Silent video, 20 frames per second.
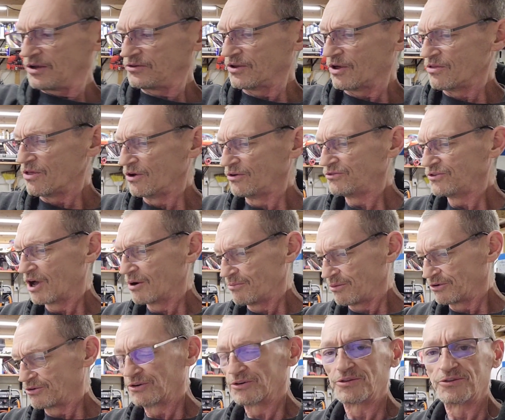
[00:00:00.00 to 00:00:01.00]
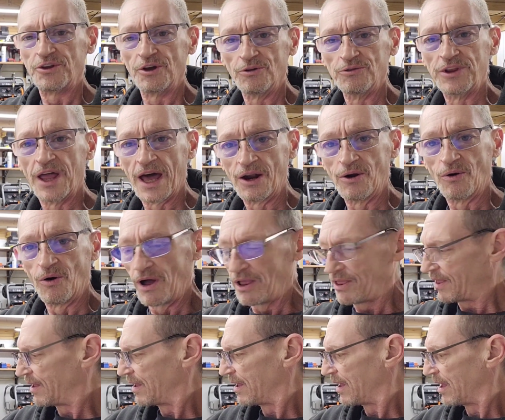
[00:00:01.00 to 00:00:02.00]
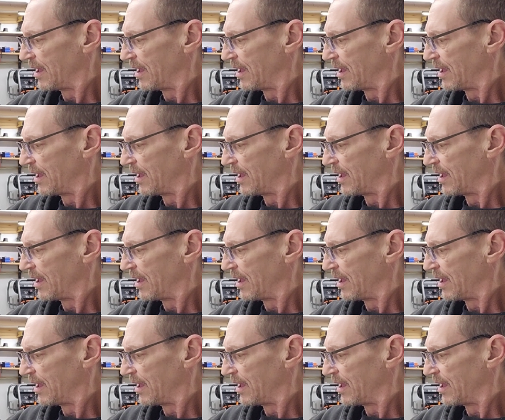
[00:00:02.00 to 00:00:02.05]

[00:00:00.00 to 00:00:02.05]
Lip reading: So those numbers are still dead on.